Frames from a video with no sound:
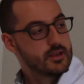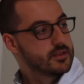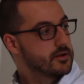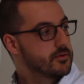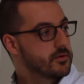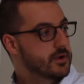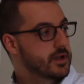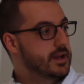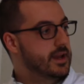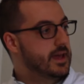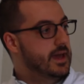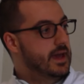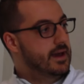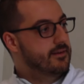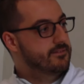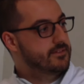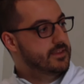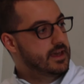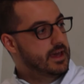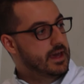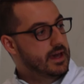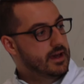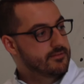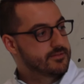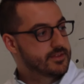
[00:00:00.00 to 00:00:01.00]
So we're going to
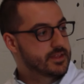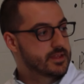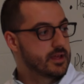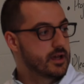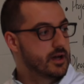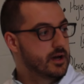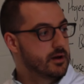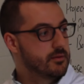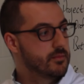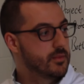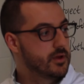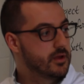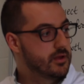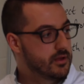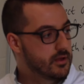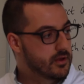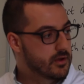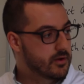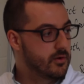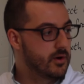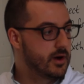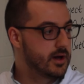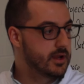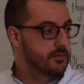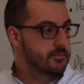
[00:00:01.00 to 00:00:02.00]
have some
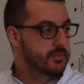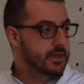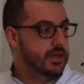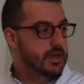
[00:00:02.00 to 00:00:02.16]
quantum